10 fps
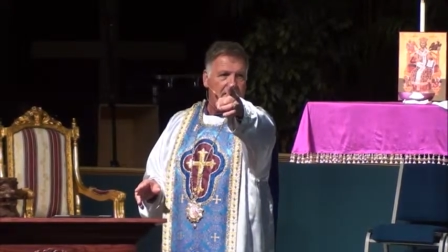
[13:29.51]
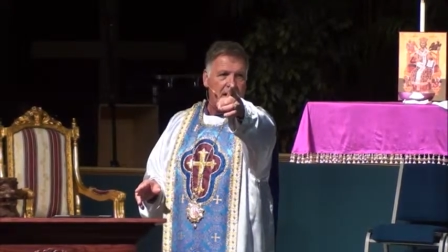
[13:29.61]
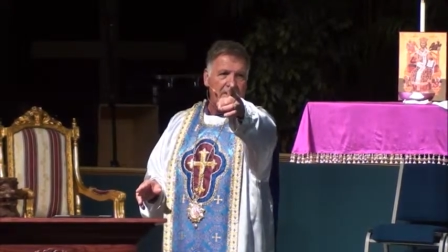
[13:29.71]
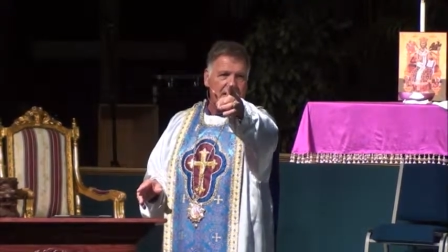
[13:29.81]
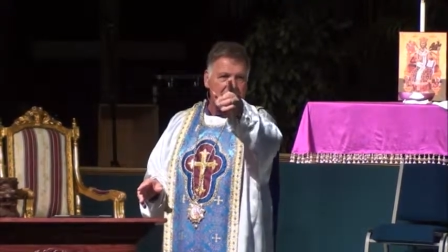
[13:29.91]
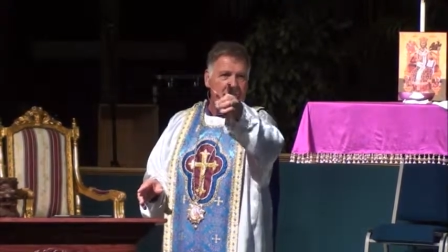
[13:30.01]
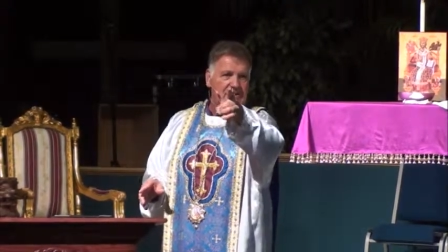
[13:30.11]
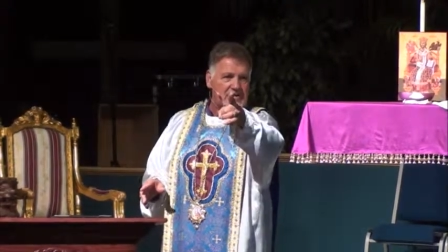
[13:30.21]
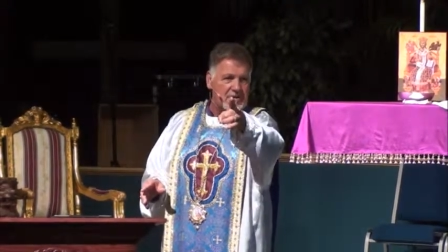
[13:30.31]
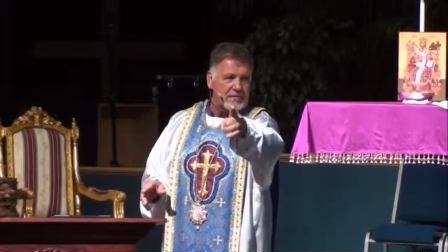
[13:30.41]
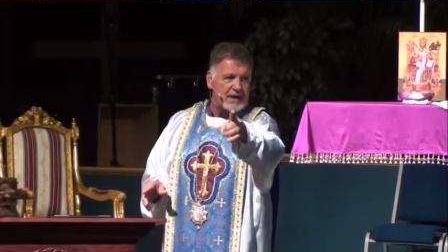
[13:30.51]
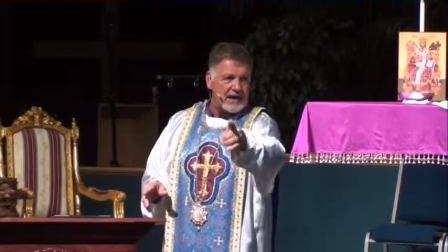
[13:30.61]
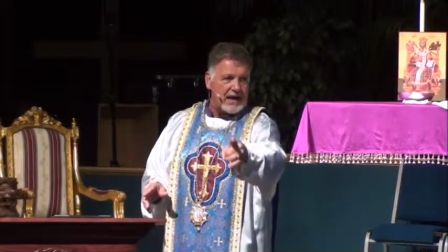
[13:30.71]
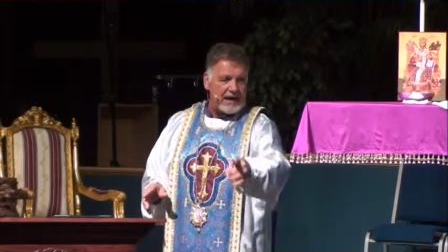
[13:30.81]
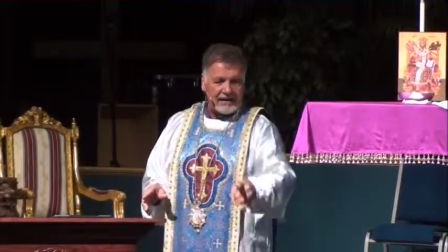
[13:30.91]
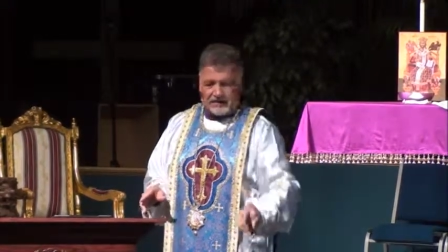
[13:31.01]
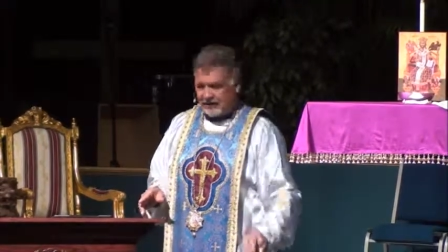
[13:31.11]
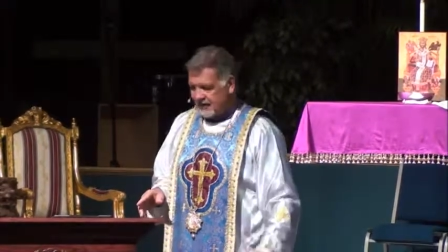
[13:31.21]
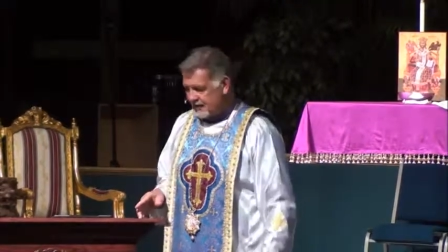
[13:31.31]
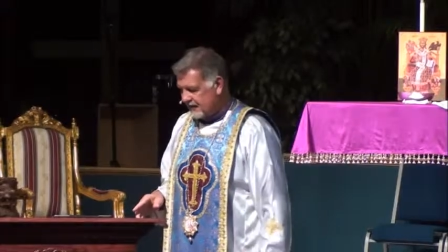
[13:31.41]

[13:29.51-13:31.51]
but I'm going to get on some thin ice.